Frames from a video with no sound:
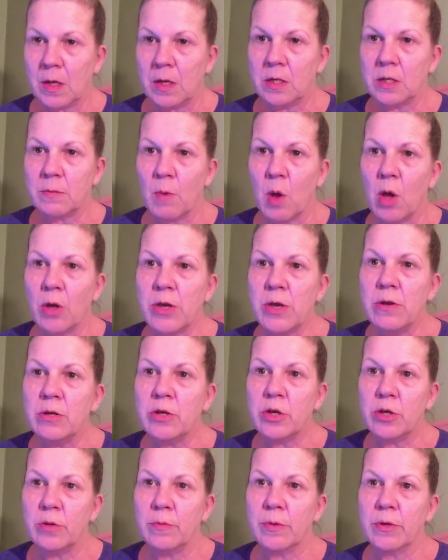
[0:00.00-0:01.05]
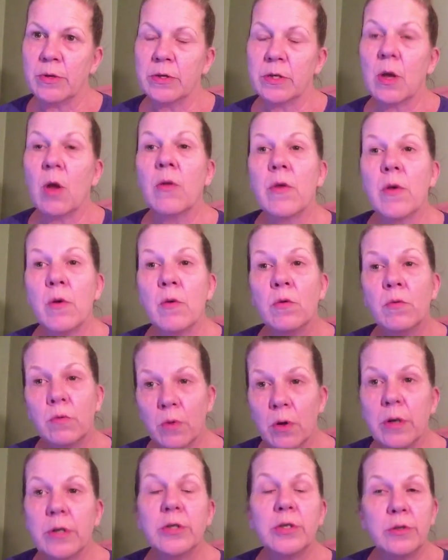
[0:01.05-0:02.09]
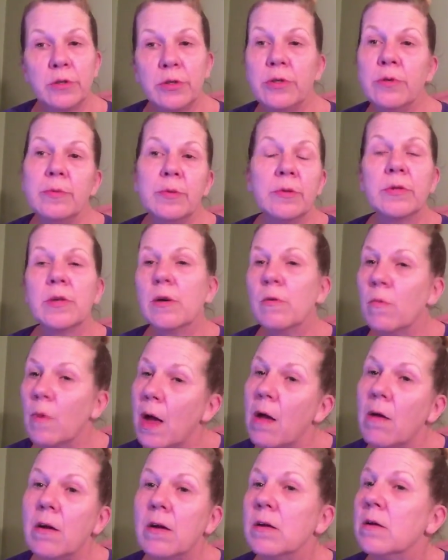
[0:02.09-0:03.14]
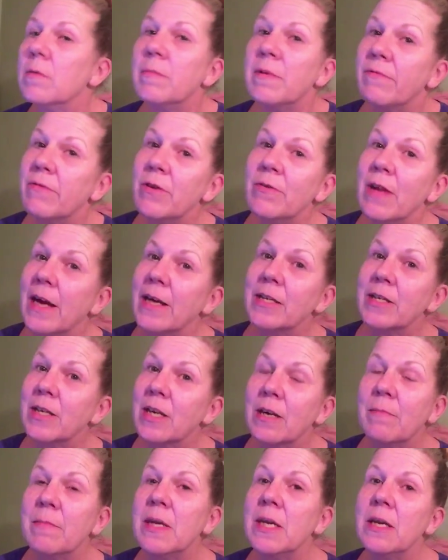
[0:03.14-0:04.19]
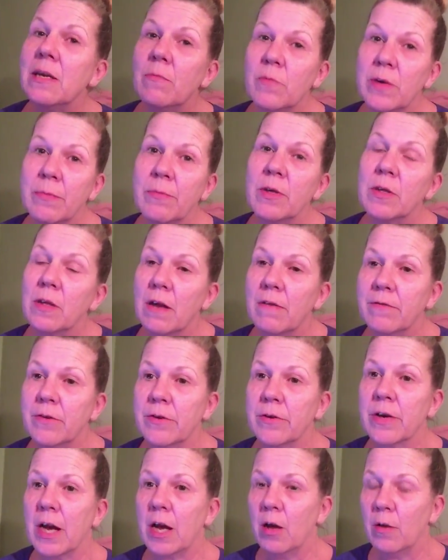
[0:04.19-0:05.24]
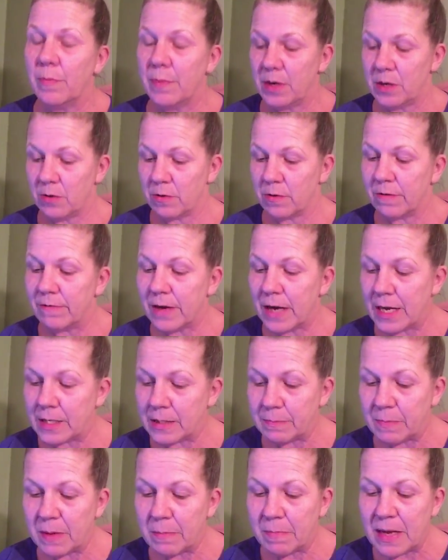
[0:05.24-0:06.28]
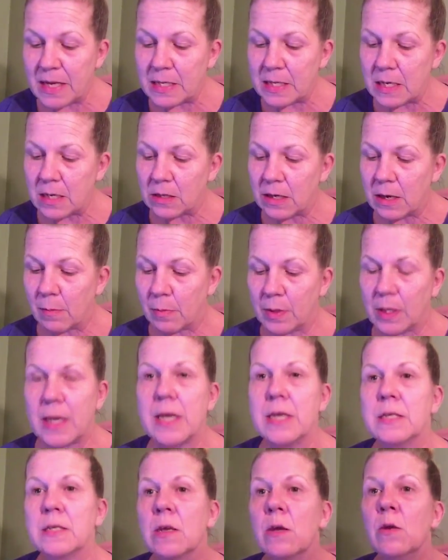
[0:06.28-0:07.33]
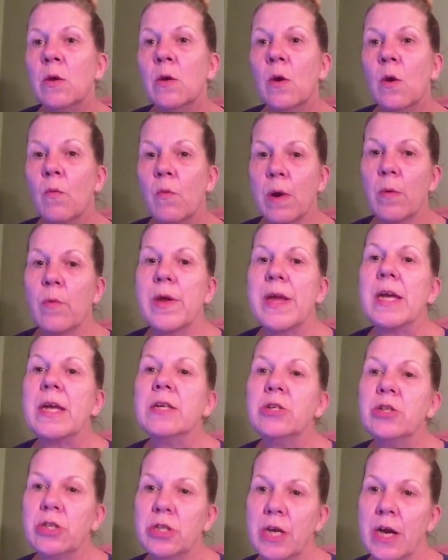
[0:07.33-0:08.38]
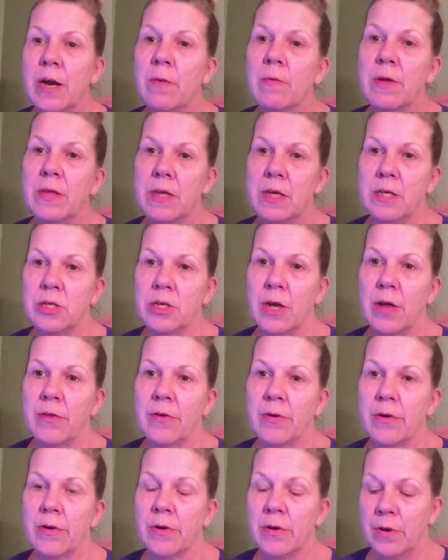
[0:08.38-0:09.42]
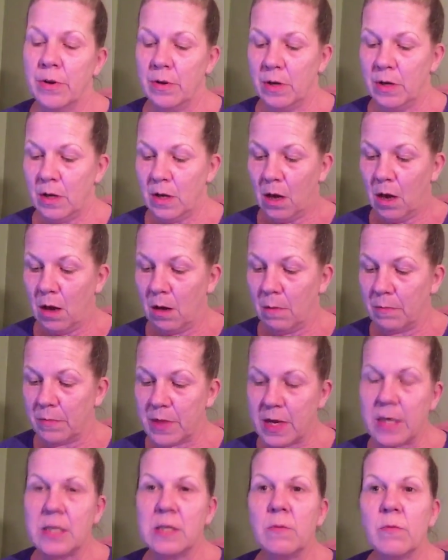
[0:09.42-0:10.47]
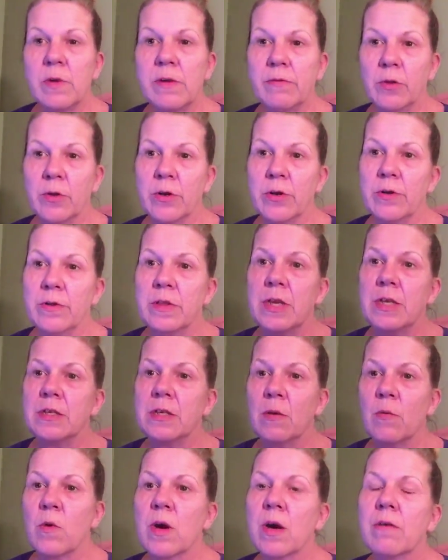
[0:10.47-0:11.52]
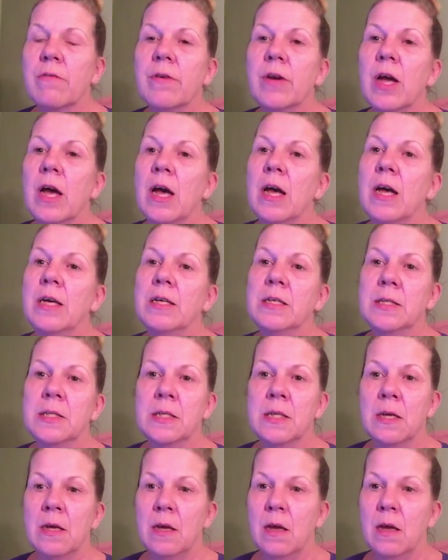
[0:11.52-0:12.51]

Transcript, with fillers: small YouTubers, although large YouTubers are welcome, if you'd like to come in, we would love your help and your advice. But basically a place where we can share with each other things that we've learned, things that work for us,